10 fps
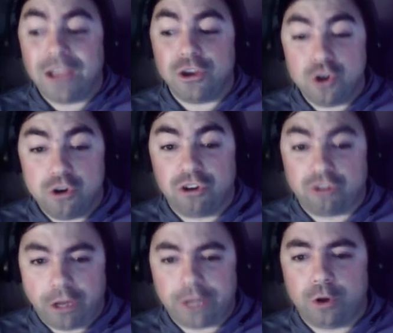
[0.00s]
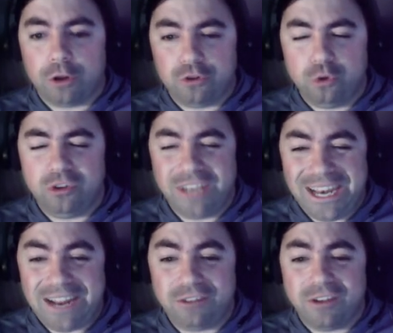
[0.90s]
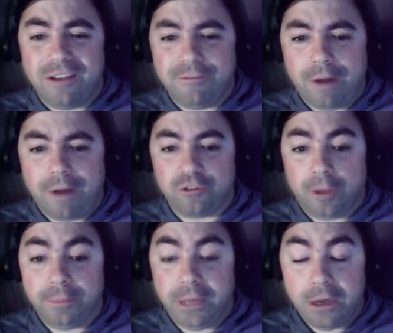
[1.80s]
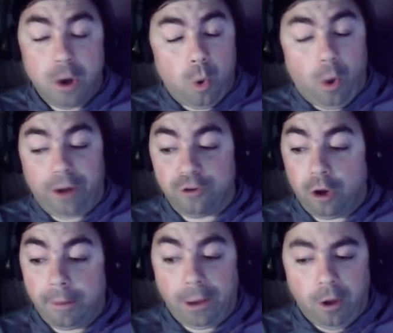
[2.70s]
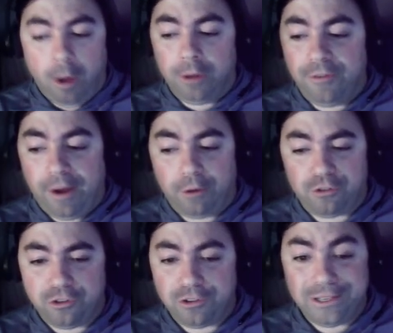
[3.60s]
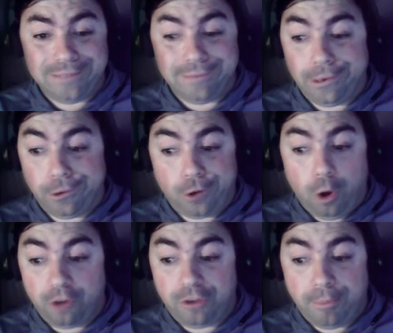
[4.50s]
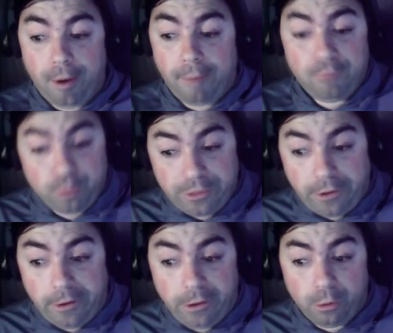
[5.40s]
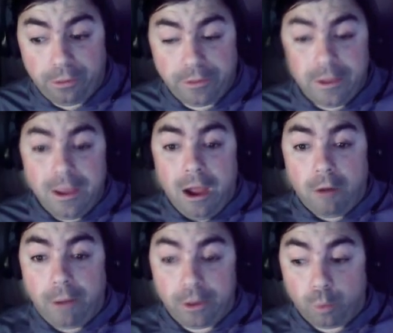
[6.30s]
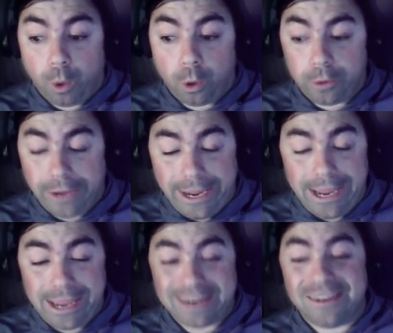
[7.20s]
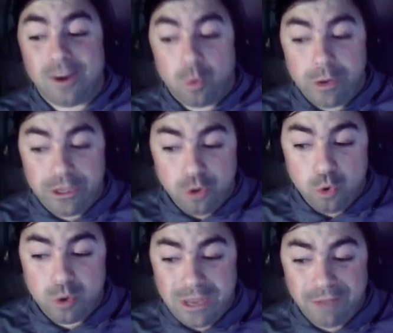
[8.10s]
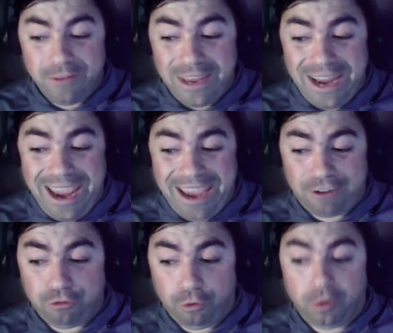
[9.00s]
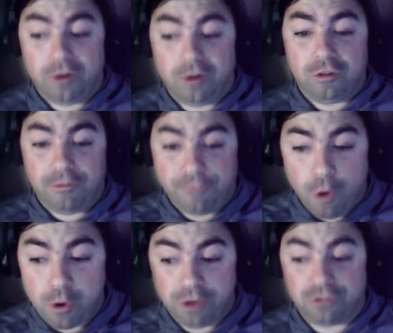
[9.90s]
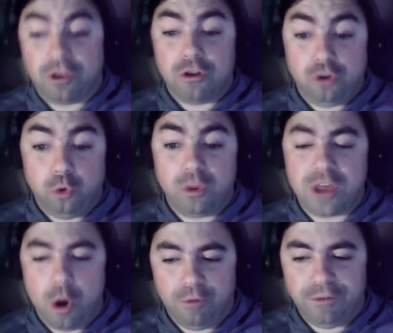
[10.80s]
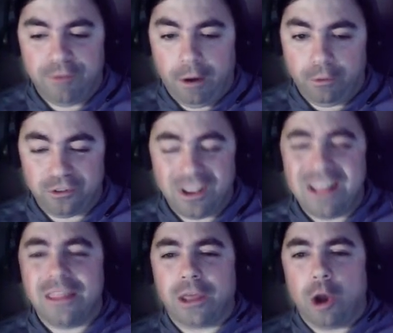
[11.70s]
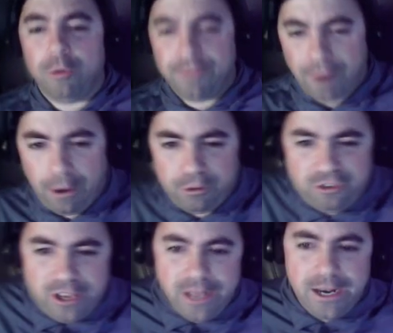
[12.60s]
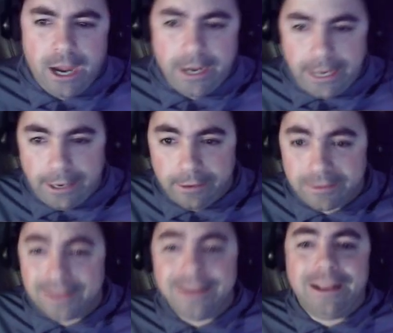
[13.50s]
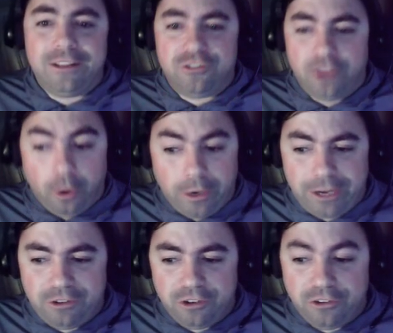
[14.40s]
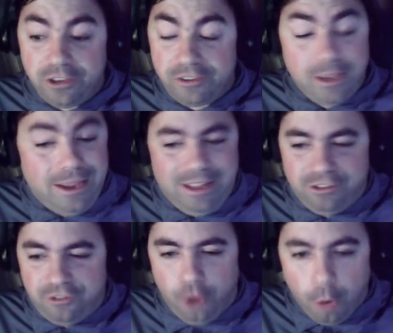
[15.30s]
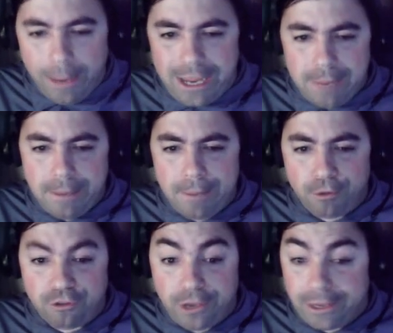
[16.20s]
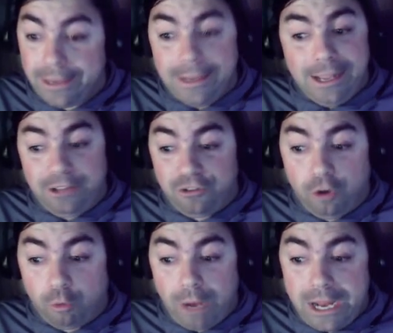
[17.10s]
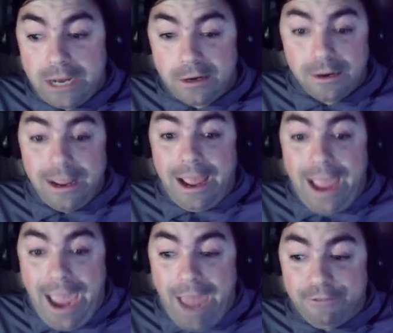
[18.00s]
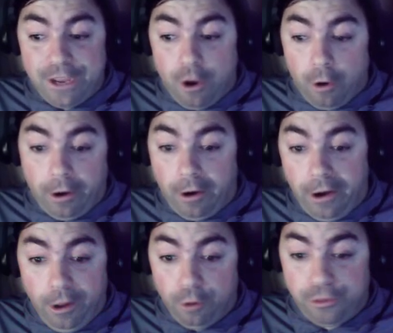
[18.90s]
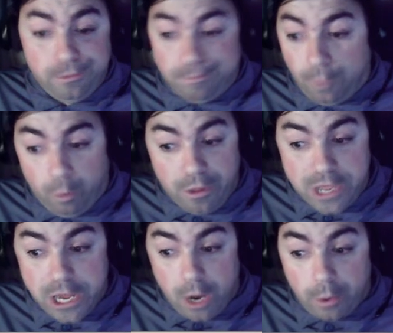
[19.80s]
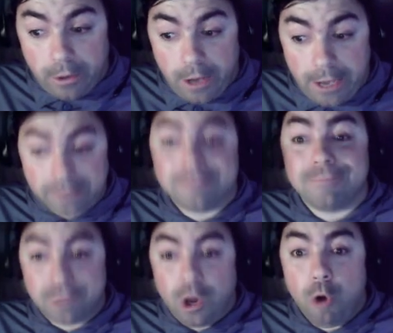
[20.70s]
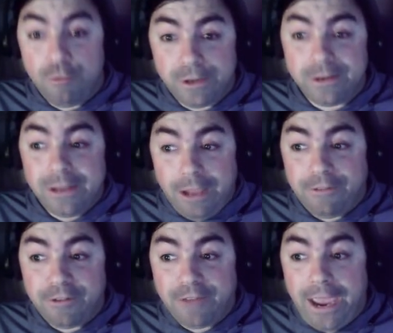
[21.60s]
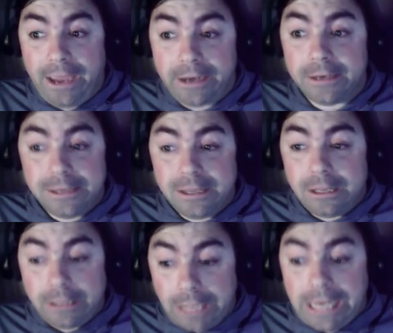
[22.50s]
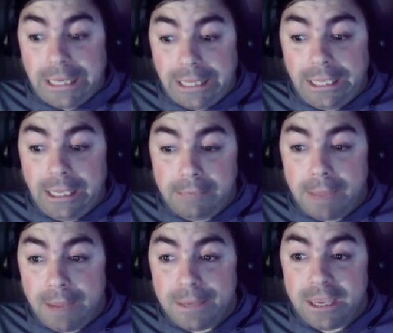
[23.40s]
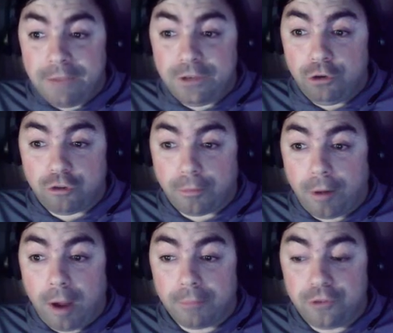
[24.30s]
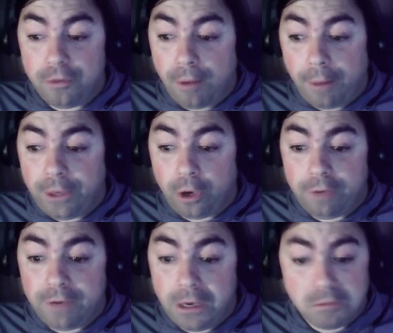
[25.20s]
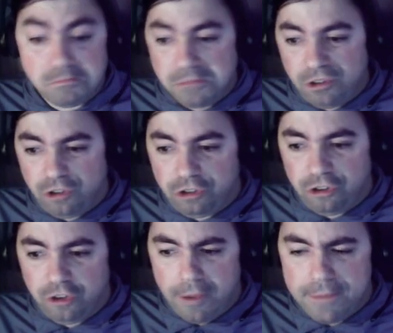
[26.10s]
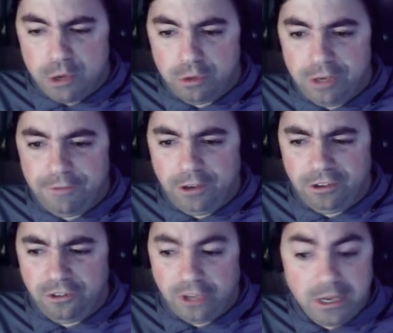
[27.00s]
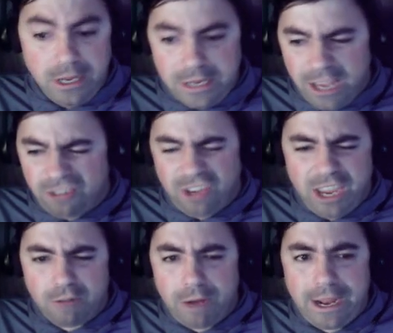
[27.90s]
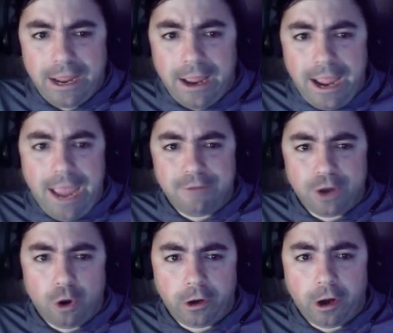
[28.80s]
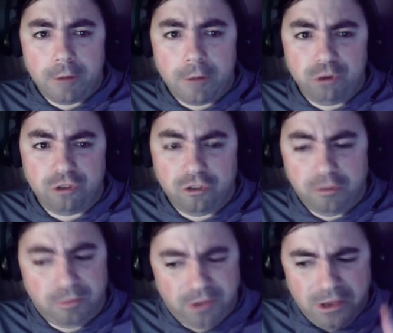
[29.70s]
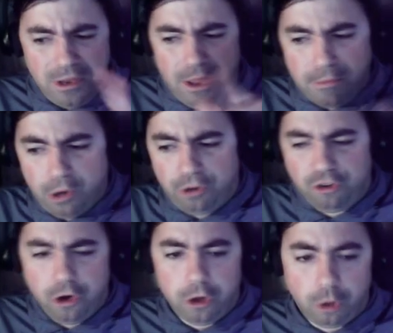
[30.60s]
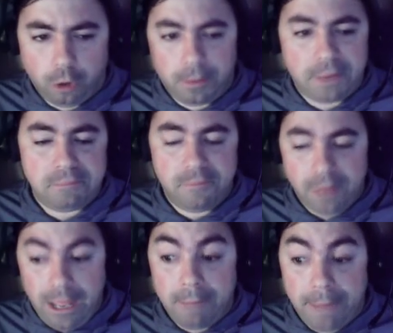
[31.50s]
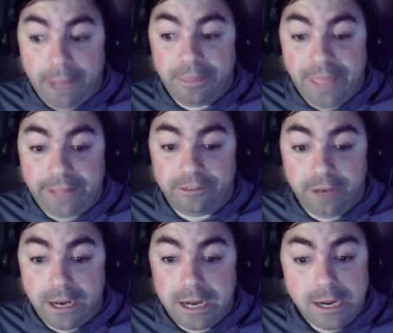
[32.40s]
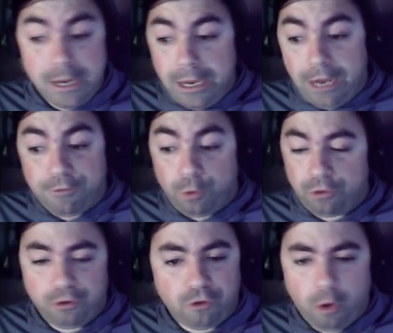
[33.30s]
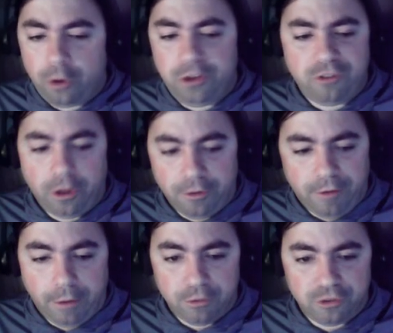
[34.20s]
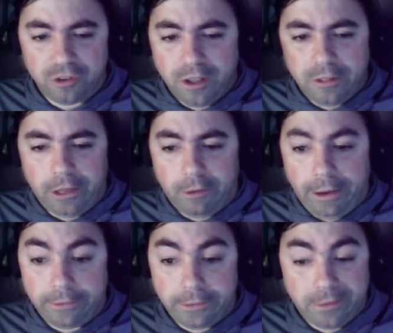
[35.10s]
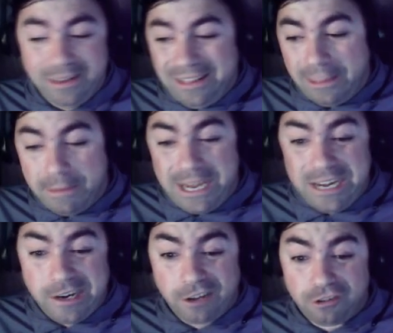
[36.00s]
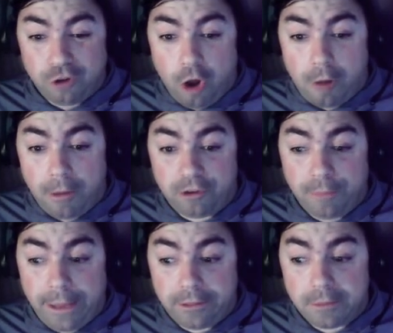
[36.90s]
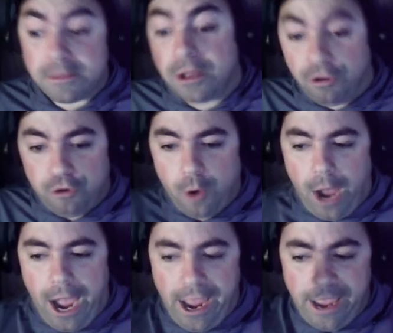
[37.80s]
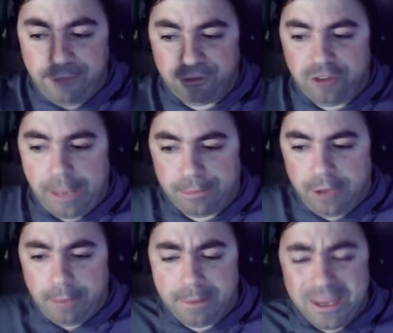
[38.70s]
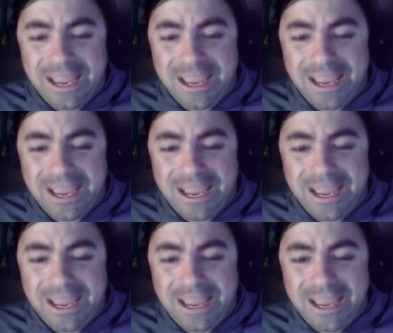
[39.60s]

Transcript: You just clicked on to today's virus update, where I talk about all the viruses that are causing problems with our health around the world, and we do give an extra focus to the COVID virus. The COVID virus did not end. It's still in existence. It's still making people sick. It's still wreaking havoc on our health. Whether you know it or not, COVID, if you've had it, likely may be giving you some problems you probably don't even know, such as immune deficiency. Yes, it can wreak havoc our immune systems. I'm going to show you a little bit about that today. And of course, there's all these other viruses that are out there. The media doesn't talk much about them, so I have stepped up